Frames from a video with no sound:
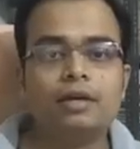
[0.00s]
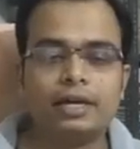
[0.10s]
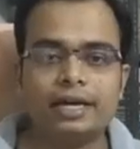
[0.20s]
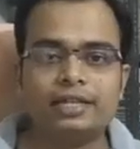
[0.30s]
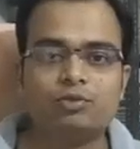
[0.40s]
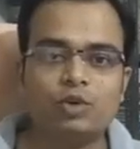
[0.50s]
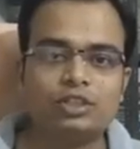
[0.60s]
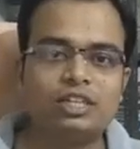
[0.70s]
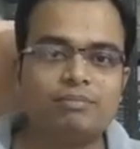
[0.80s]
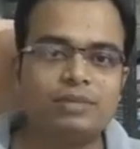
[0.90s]
Hey guys,
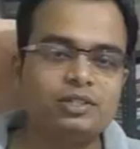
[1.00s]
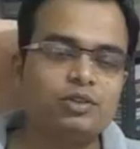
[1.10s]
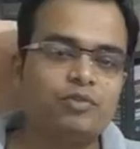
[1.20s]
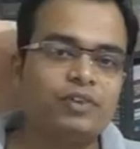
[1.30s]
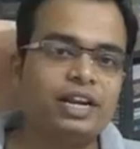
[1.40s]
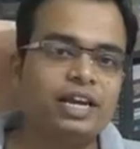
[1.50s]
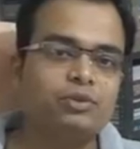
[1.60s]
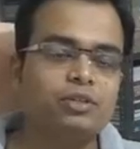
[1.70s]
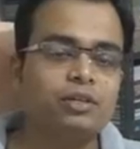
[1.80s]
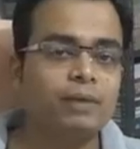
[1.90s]
what's up? This is your friend and
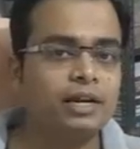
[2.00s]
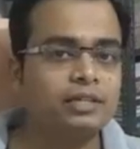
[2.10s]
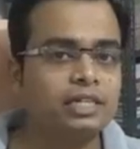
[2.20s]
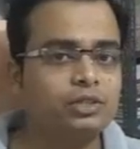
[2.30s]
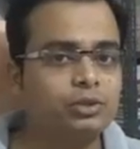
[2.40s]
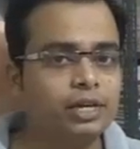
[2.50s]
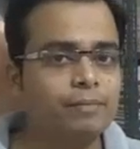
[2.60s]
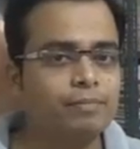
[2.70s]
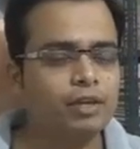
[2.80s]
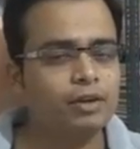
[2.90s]
tutor Manas and
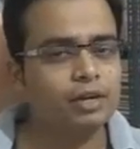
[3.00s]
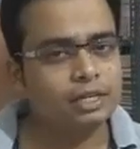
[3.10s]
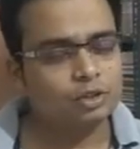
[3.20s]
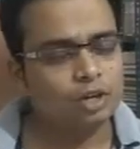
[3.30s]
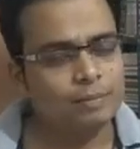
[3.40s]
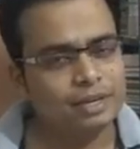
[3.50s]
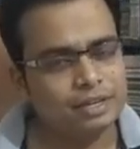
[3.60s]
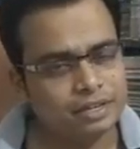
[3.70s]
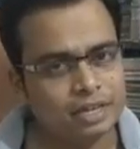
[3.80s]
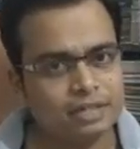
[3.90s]
today it's going to be
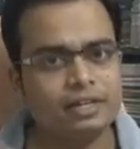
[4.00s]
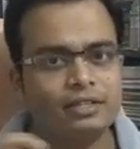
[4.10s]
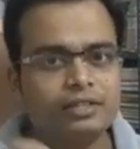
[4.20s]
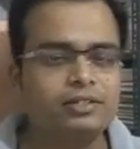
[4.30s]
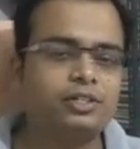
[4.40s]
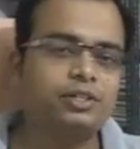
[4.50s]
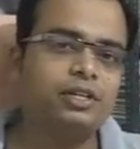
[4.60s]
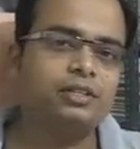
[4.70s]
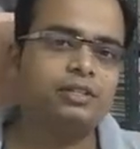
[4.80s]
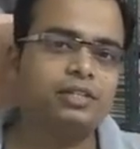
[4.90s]
yet another session
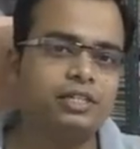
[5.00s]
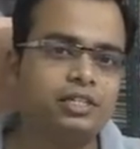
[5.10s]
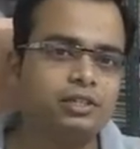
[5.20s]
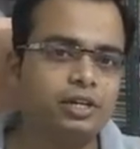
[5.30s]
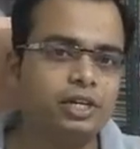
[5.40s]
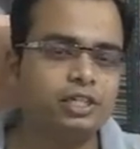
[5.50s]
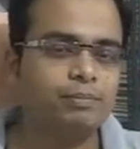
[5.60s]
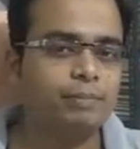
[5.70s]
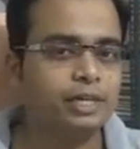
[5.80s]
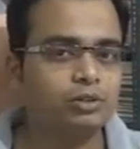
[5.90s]
in this lecture series
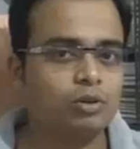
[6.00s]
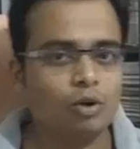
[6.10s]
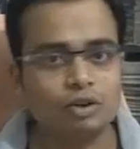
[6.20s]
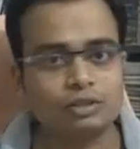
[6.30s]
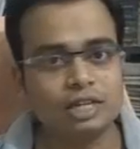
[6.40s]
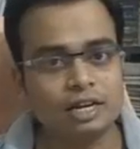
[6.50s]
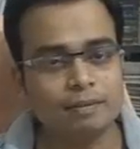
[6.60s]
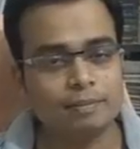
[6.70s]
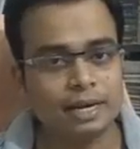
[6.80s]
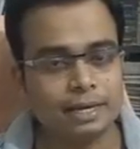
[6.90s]
based on auxiliary
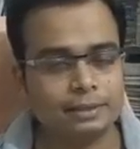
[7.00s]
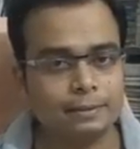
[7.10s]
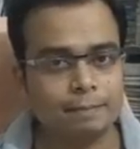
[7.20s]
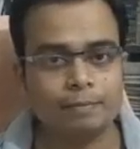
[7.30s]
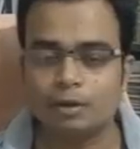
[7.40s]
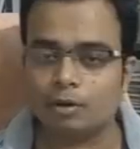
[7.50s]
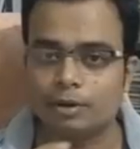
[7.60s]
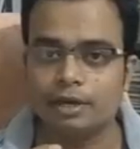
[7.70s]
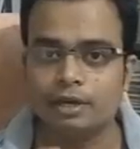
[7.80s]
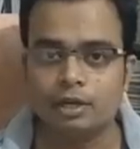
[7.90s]
planes.
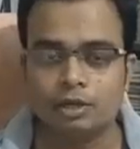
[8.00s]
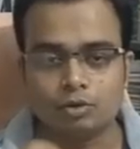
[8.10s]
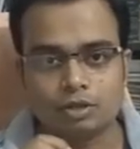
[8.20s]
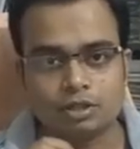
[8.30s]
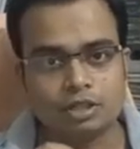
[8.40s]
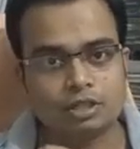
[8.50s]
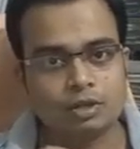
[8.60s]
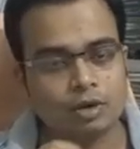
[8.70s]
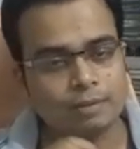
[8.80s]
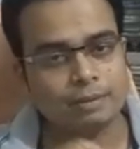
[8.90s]
Okay, so this is
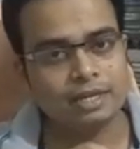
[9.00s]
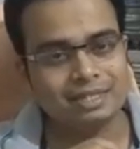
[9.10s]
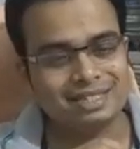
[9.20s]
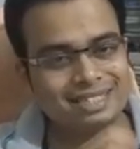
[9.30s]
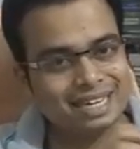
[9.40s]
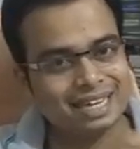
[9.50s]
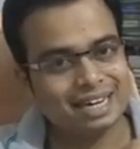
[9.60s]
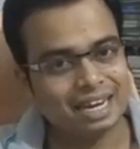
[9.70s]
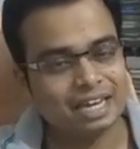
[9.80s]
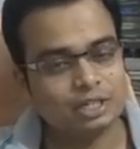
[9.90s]
going to be the
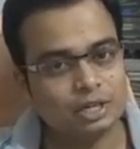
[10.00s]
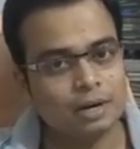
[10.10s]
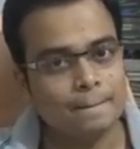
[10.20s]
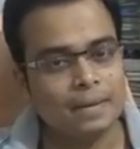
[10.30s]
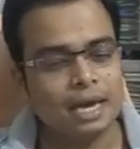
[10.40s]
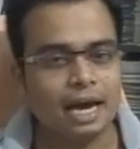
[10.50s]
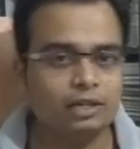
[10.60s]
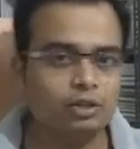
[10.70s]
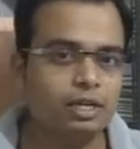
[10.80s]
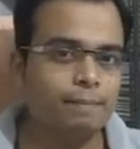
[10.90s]
second lecture and
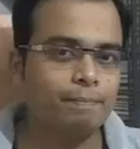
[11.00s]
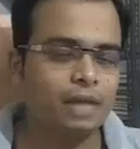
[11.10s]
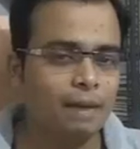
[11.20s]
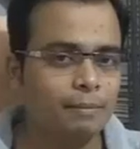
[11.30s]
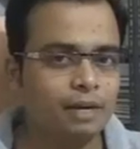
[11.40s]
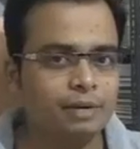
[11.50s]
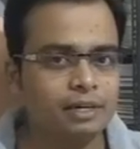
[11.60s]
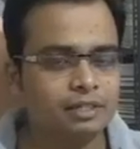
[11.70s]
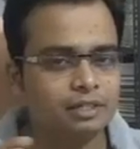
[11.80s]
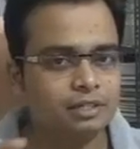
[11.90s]
today I'm going to be
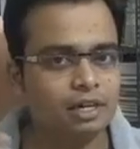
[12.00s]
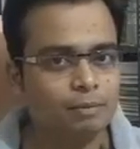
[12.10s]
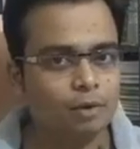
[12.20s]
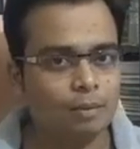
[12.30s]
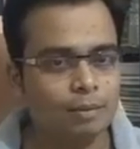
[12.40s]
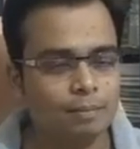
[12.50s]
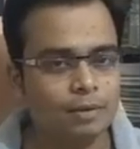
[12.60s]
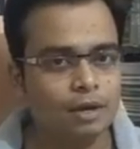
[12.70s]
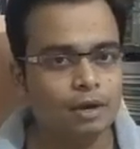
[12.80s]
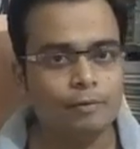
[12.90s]
discussing a
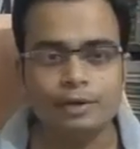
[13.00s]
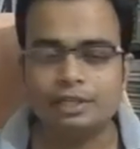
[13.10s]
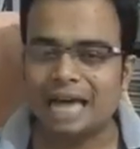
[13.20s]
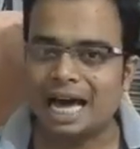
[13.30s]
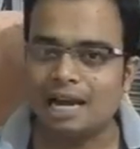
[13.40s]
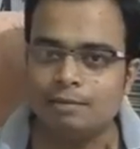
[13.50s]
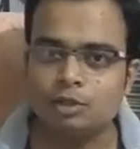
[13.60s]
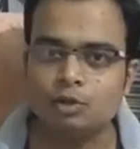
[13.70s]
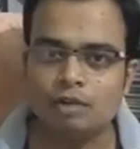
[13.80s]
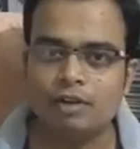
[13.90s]
problem which I'll be
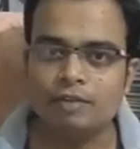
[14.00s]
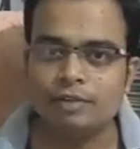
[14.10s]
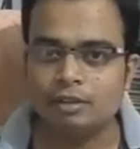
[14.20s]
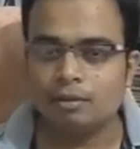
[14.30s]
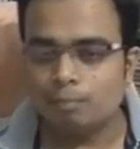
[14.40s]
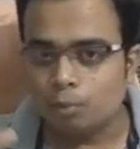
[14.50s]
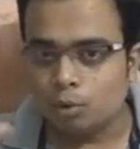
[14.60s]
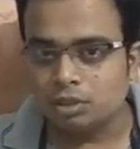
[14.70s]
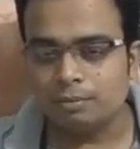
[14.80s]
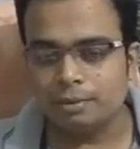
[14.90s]
solving with
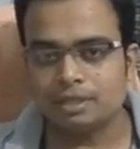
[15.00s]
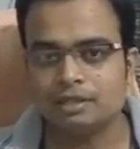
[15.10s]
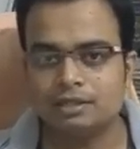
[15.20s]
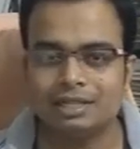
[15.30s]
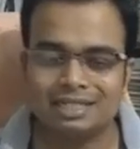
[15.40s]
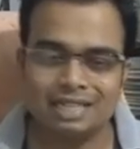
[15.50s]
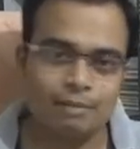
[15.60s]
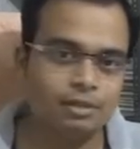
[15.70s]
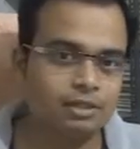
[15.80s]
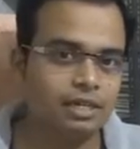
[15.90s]
both the methods
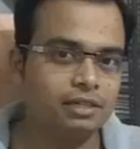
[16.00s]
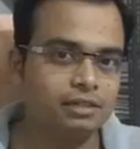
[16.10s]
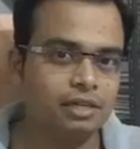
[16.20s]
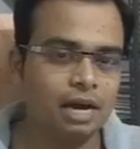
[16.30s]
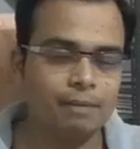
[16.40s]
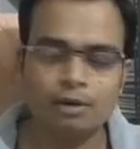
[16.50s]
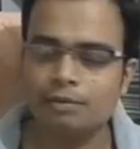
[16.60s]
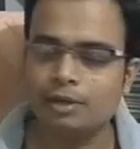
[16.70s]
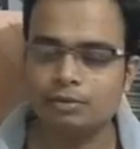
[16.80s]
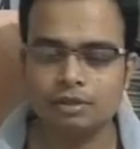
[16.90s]
simultaneously. I'm going to
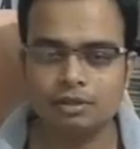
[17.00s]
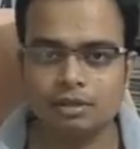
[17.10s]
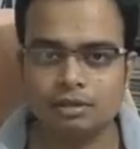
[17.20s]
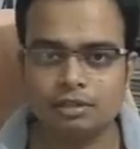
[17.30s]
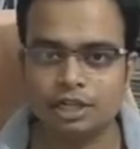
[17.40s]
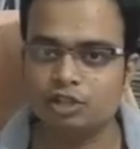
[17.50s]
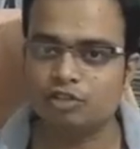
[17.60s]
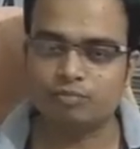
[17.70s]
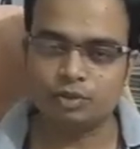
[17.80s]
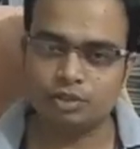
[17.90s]
be using the change
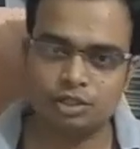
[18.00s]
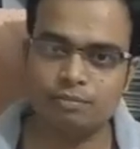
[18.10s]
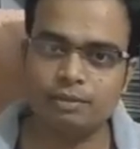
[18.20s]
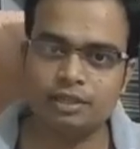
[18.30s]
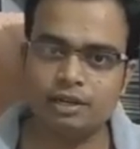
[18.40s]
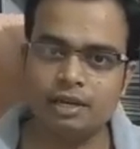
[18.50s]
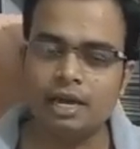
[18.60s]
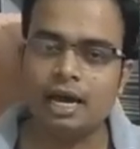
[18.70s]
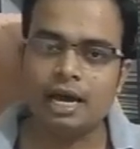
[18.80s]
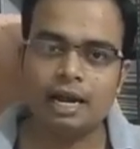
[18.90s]
of position method
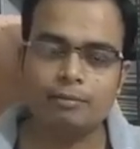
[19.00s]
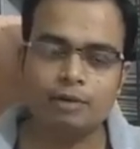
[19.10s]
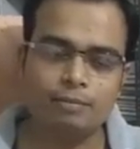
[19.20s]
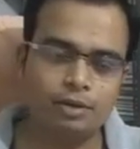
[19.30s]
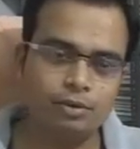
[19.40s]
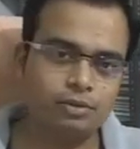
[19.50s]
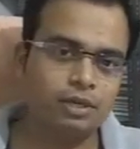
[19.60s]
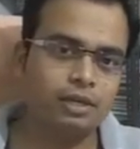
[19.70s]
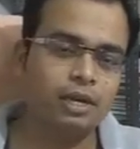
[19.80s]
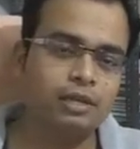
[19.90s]
and I'm going to be
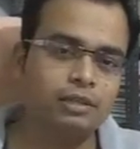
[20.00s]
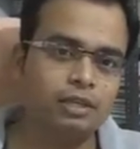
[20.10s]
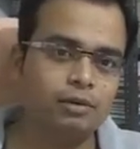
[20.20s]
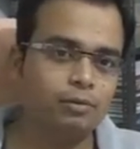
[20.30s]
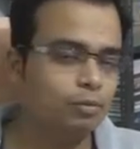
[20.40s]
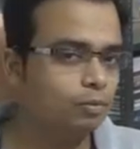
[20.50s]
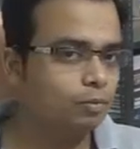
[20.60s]
using the